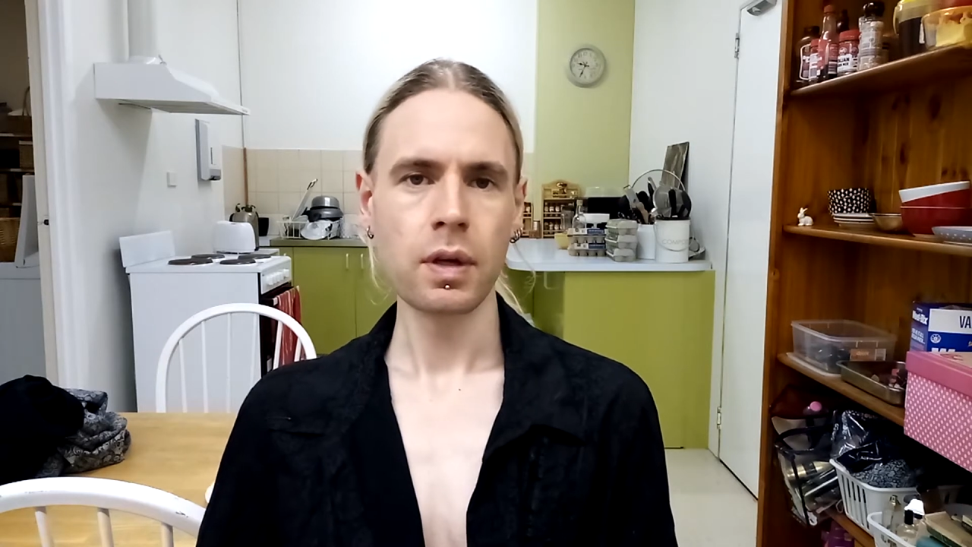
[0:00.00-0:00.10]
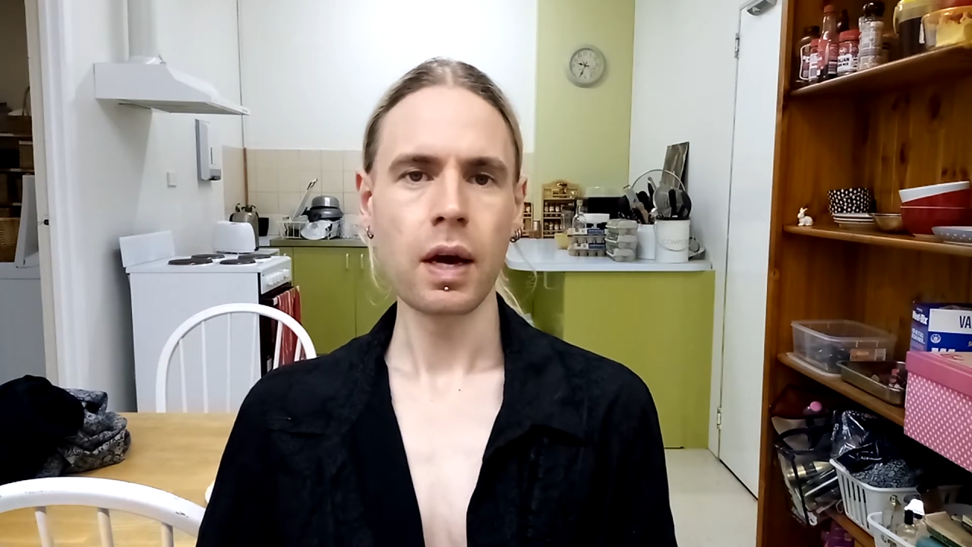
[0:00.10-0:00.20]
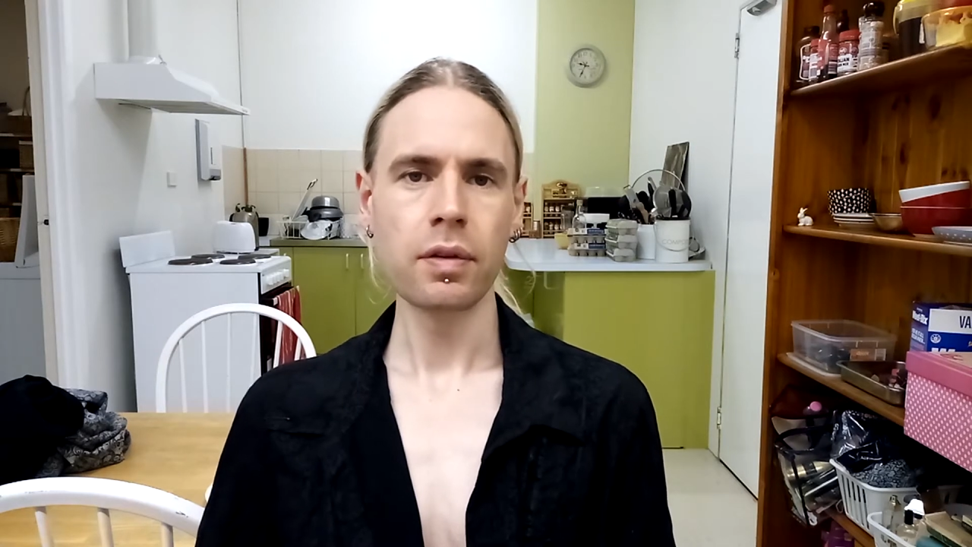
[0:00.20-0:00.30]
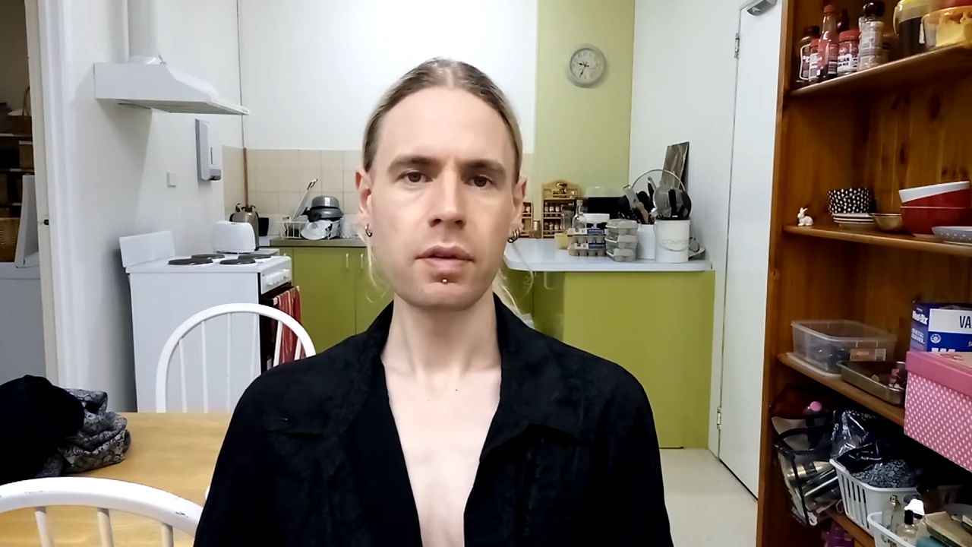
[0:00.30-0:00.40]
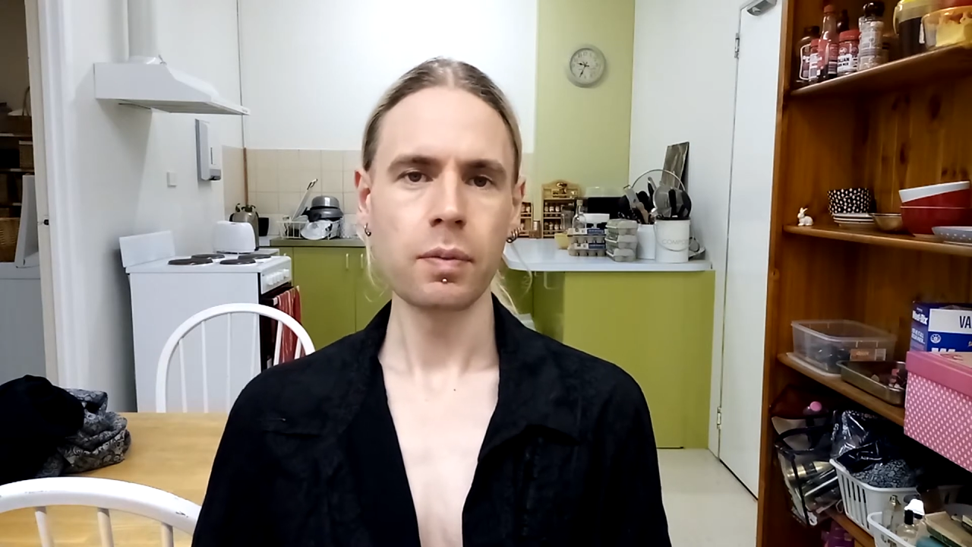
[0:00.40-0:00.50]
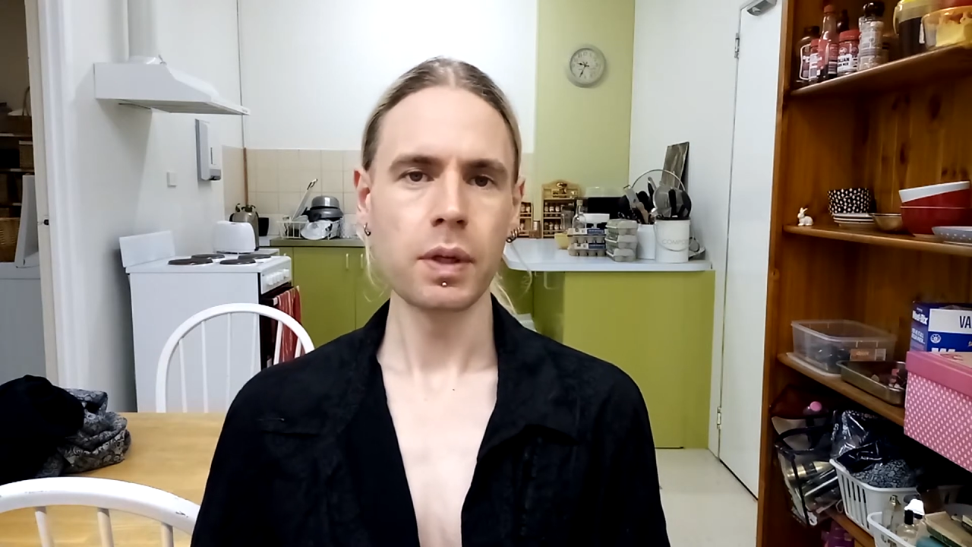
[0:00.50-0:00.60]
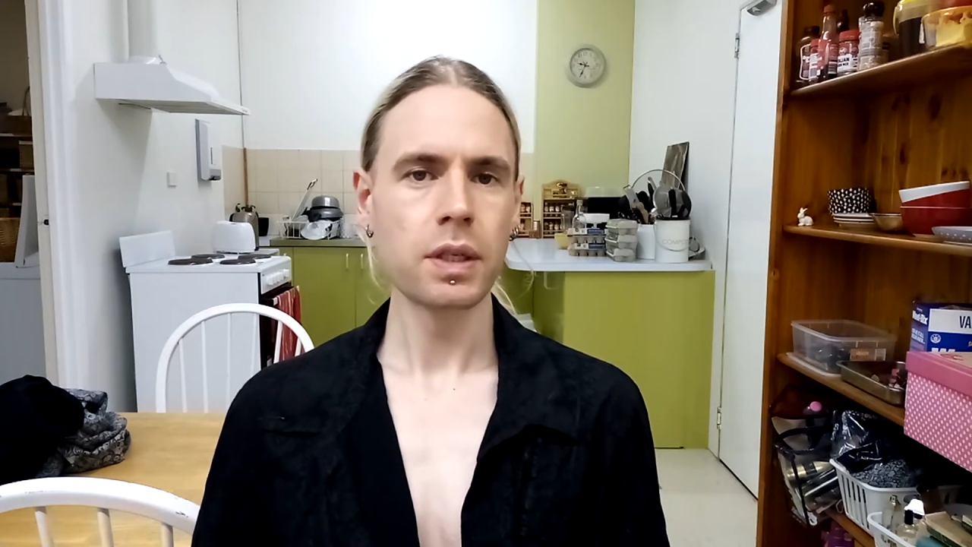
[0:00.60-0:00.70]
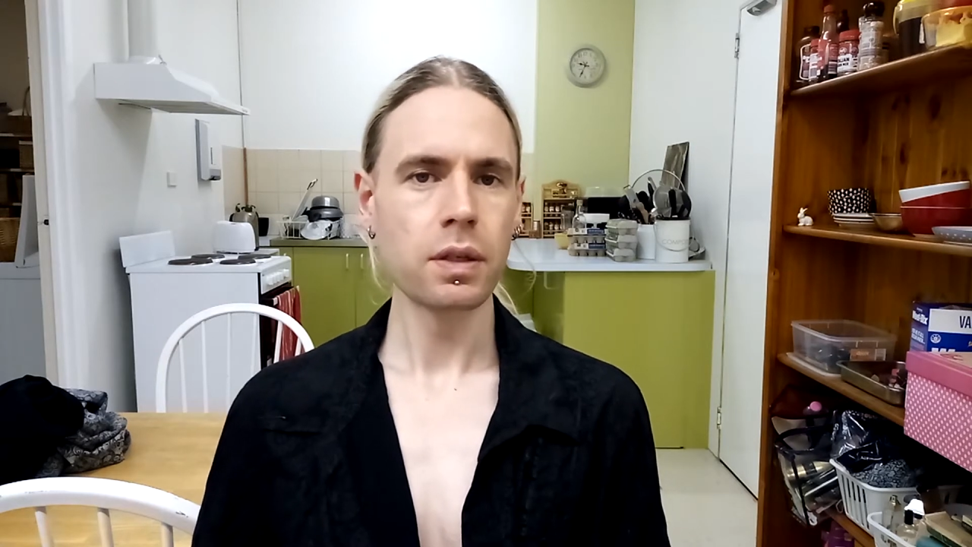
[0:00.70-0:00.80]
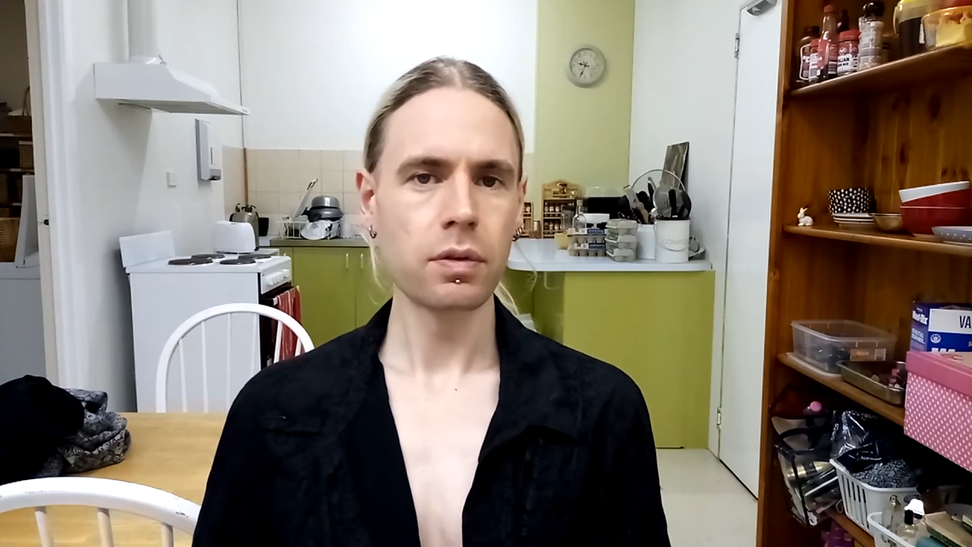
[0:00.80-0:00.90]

are similar to the